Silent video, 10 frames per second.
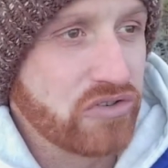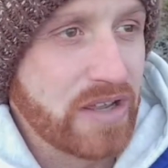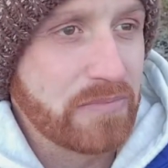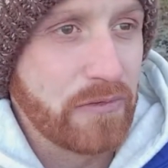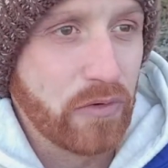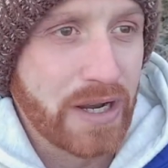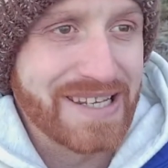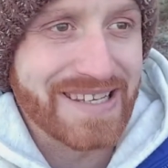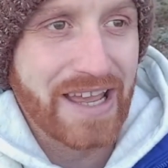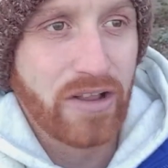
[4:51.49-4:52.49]
right before I
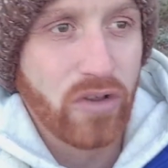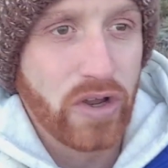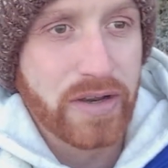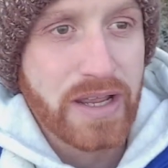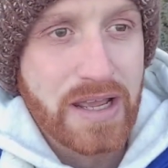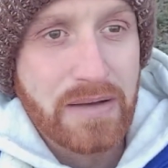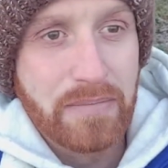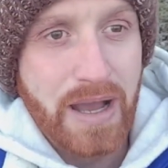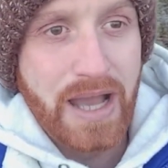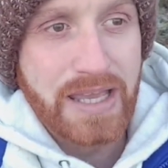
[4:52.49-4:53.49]
settle on
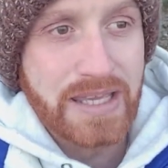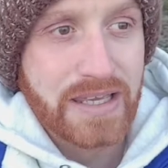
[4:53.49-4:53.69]
my